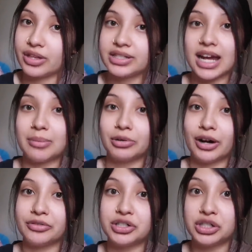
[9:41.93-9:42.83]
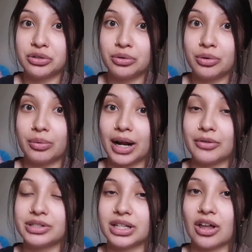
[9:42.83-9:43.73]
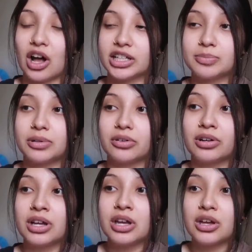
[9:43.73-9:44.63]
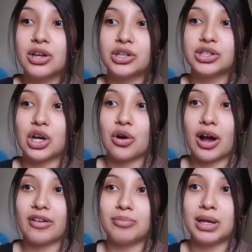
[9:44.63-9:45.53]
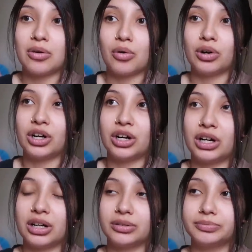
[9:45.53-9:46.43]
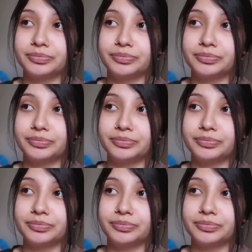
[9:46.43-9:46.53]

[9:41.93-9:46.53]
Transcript: this time around too when I was in the hospital so I've been ordered